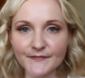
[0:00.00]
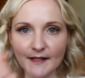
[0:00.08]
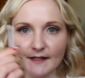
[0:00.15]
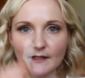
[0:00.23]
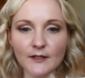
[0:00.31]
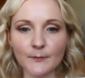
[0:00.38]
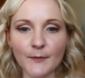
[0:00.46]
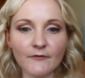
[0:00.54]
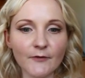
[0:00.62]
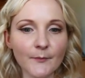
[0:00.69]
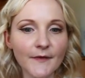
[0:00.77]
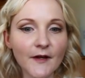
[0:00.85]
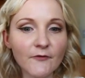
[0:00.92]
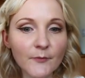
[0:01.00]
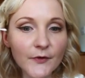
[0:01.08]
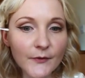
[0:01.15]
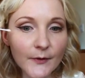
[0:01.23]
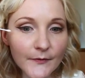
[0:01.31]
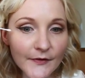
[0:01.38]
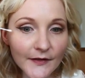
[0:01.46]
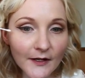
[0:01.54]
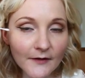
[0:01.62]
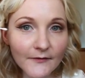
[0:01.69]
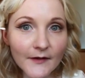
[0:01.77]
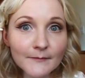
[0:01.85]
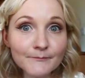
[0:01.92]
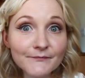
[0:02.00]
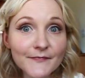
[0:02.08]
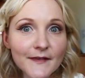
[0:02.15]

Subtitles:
take a little bit from there, from your own saliva.